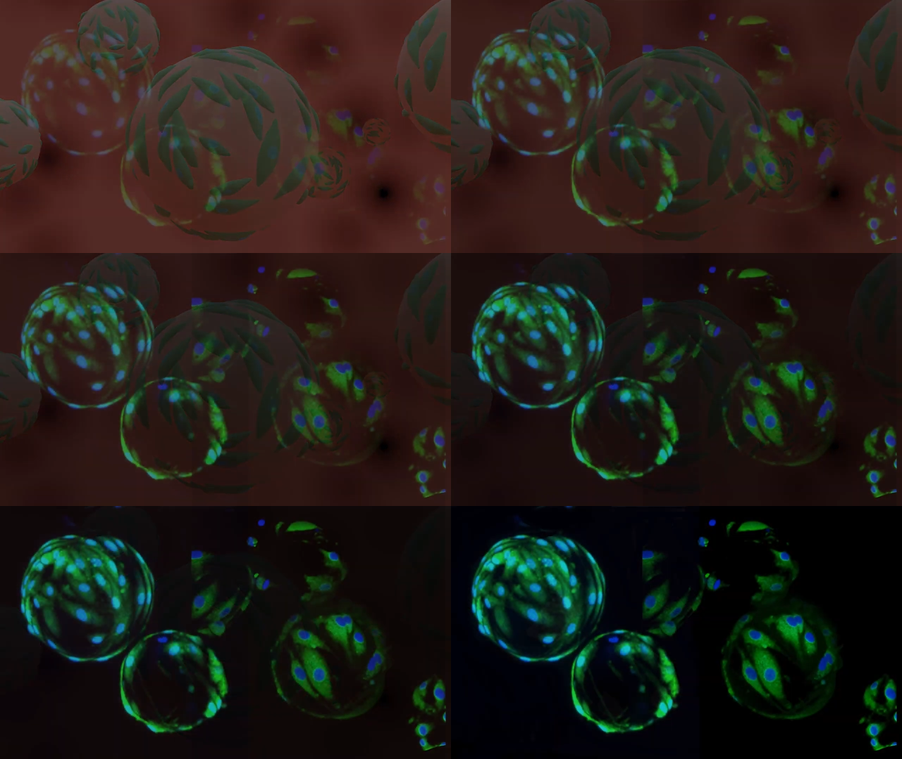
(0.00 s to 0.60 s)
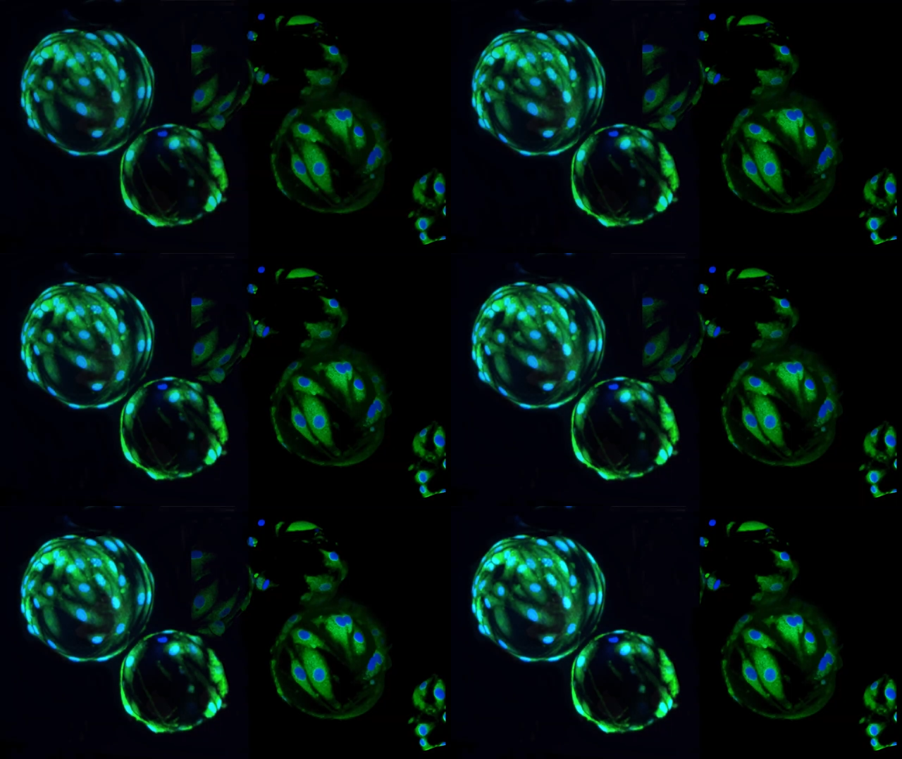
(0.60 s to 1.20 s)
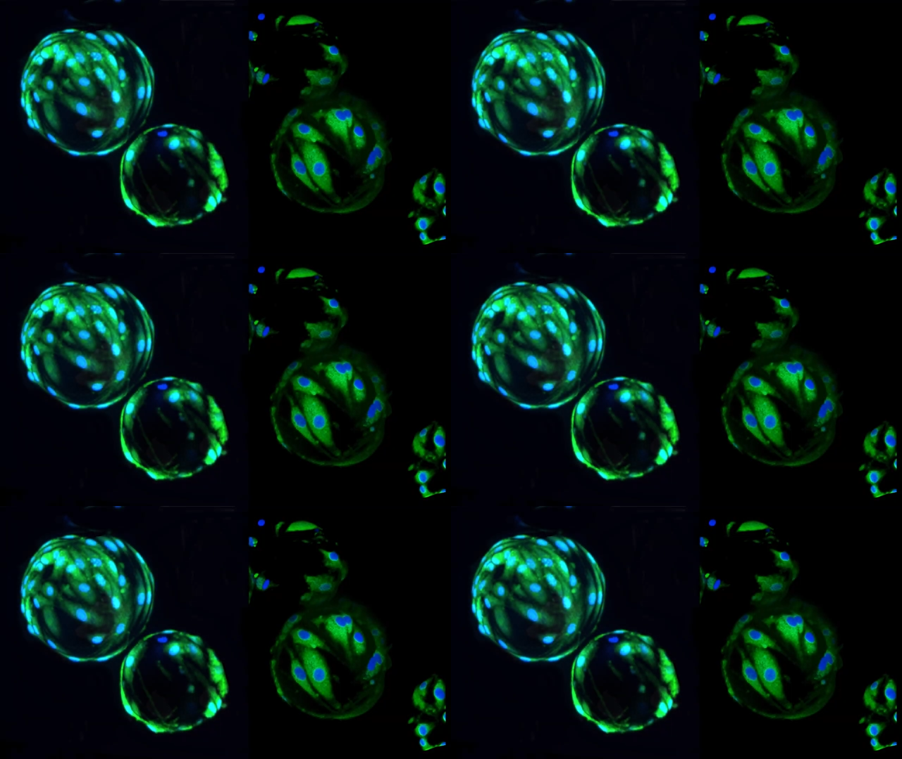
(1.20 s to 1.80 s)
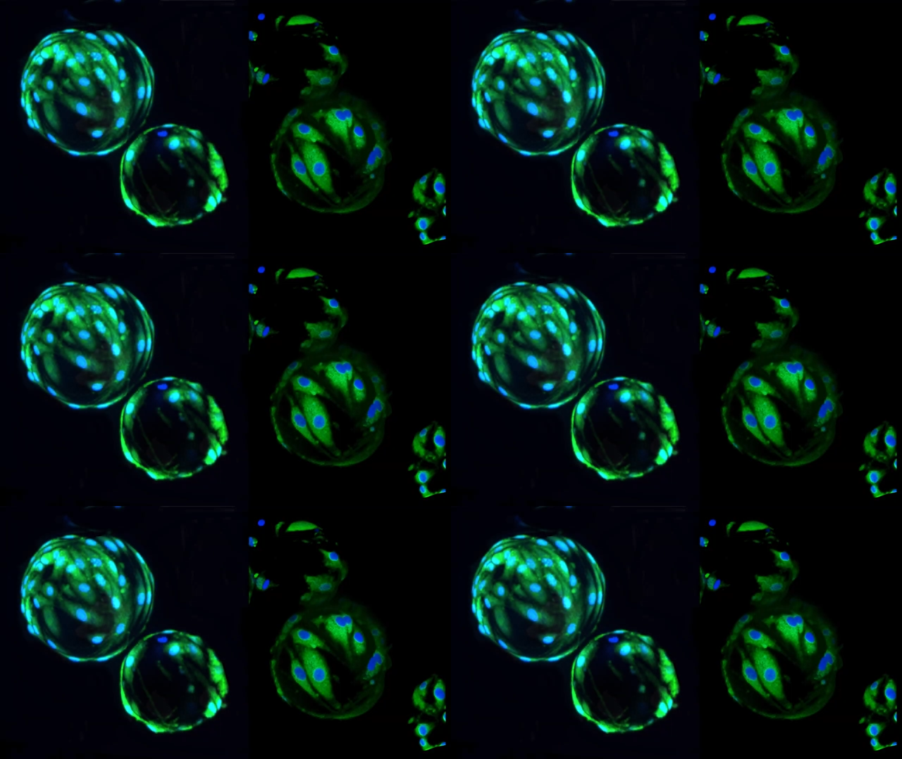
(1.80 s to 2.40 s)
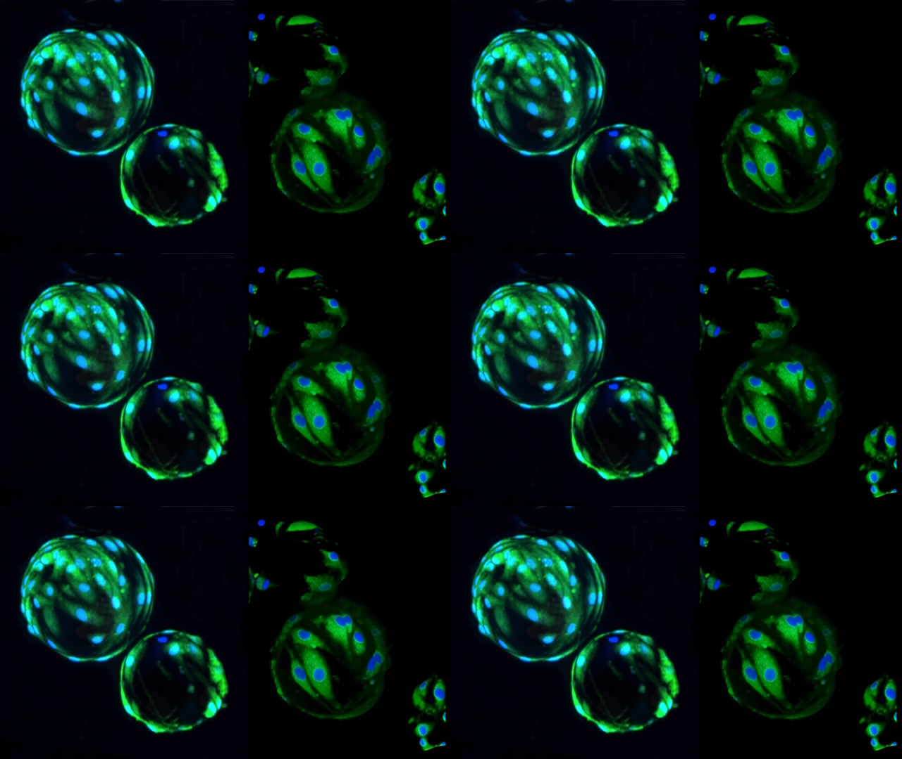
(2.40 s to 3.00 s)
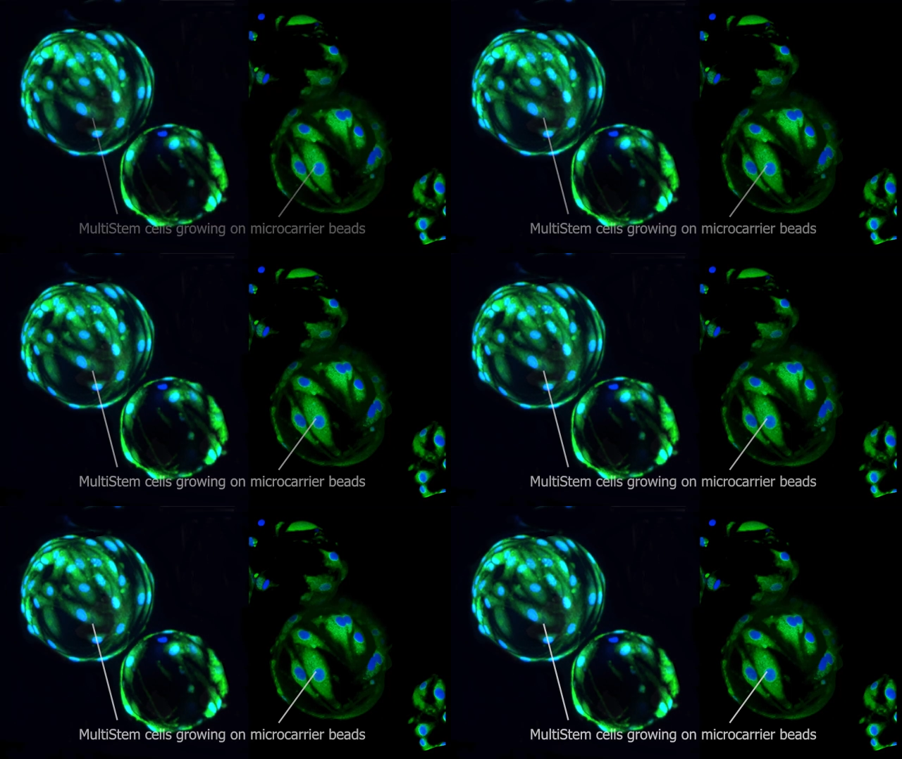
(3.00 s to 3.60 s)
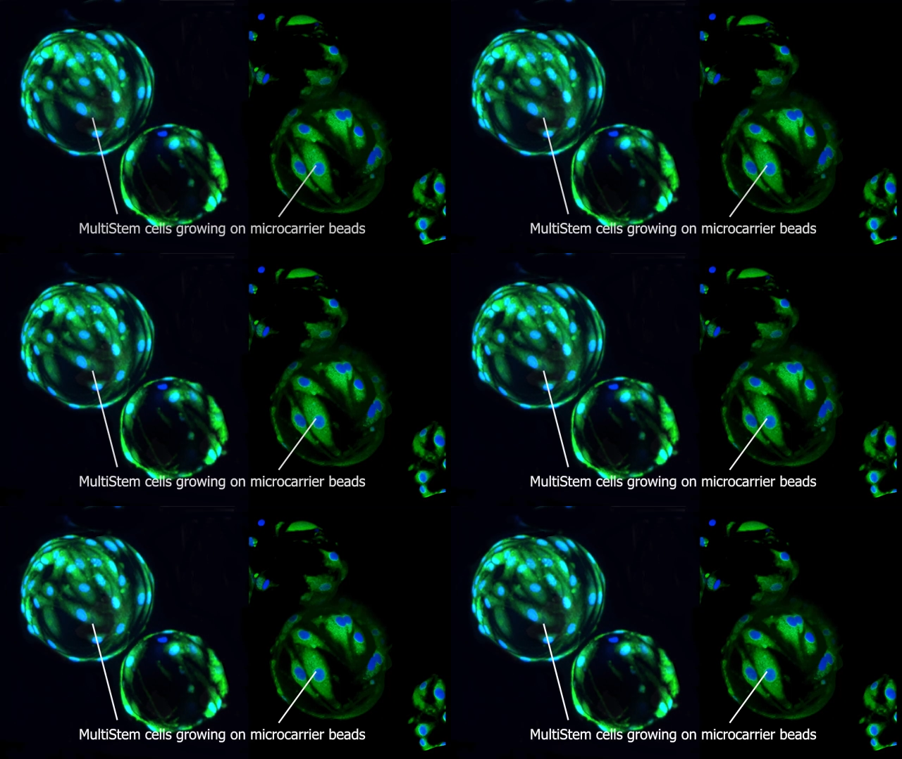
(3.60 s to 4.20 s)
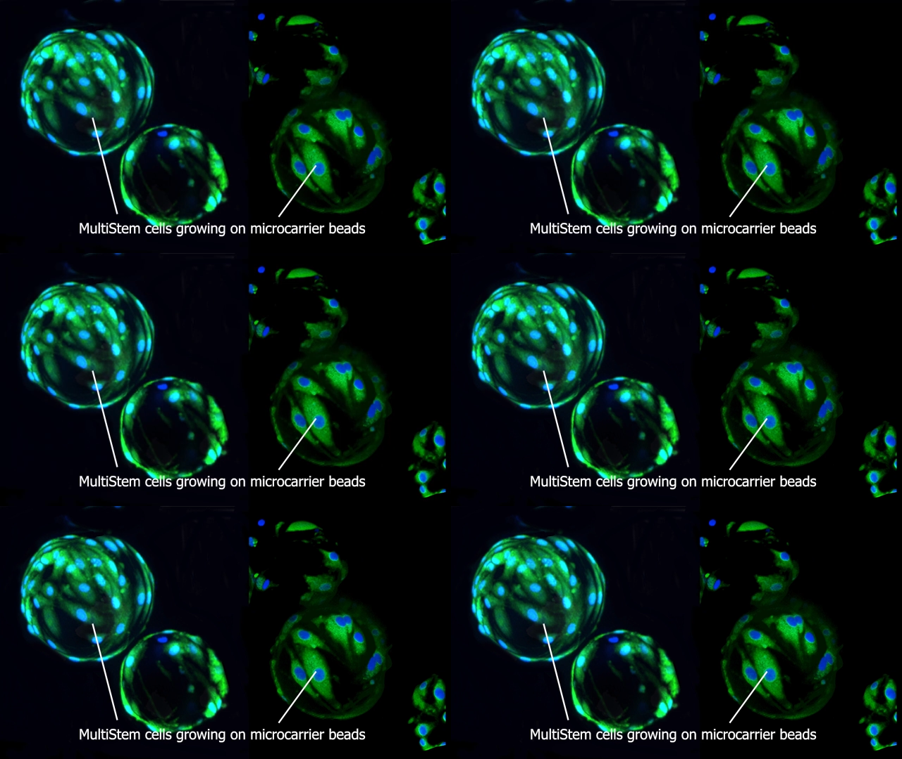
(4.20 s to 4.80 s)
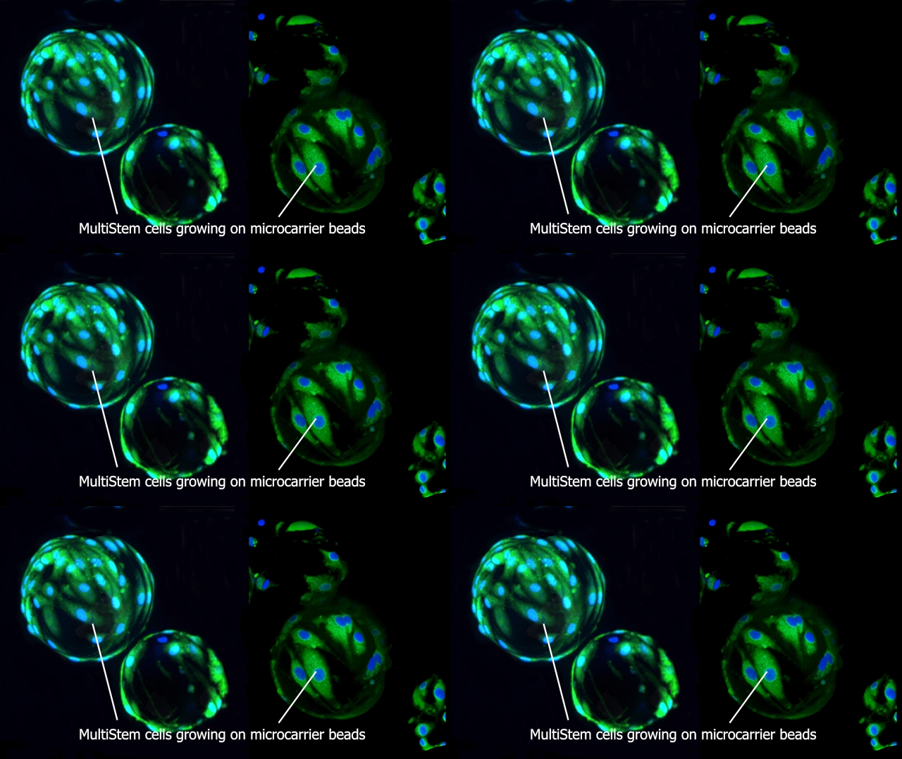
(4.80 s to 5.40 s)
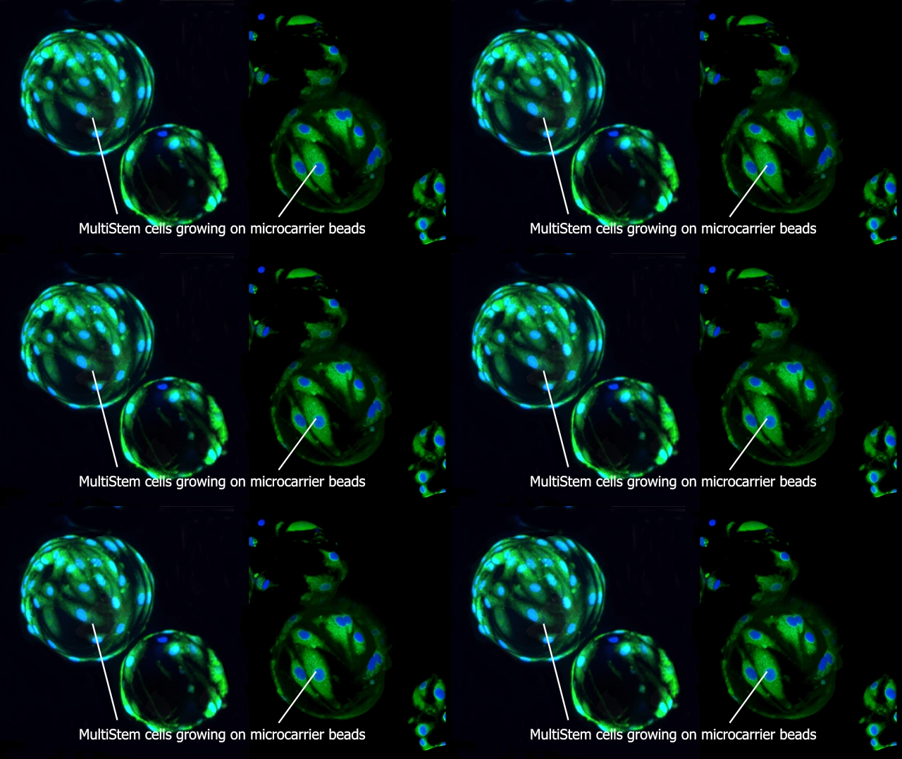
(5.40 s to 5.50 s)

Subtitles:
[unreadable: no face in view]